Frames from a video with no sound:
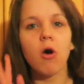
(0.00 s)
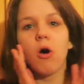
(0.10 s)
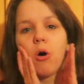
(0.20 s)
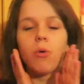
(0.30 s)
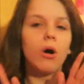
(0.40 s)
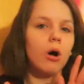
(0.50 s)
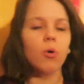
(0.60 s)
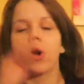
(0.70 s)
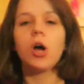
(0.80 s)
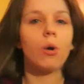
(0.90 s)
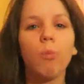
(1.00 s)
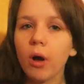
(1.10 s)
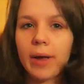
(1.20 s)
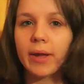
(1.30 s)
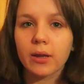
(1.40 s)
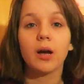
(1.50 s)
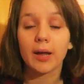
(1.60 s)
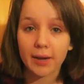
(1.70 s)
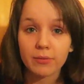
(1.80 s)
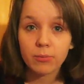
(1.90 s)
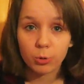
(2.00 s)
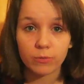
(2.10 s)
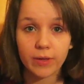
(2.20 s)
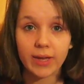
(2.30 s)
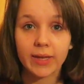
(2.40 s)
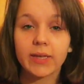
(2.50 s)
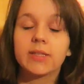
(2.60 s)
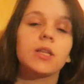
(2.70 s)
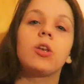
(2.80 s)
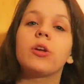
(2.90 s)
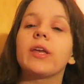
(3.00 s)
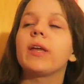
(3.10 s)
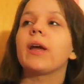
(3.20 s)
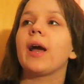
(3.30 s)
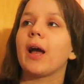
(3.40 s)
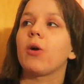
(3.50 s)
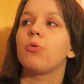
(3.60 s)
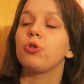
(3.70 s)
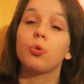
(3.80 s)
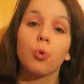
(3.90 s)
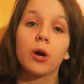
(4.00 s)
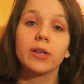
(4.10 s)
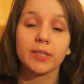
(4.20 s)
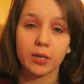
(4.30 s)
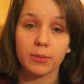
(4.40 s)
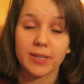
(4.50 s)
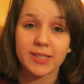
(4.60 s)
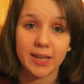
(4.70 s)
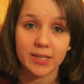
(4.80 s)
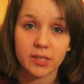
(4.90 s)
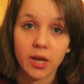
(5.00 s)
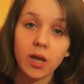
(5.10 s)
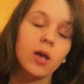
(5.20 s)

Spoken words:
Oh, why? Another important thing is looking at how your work is going to be assessed,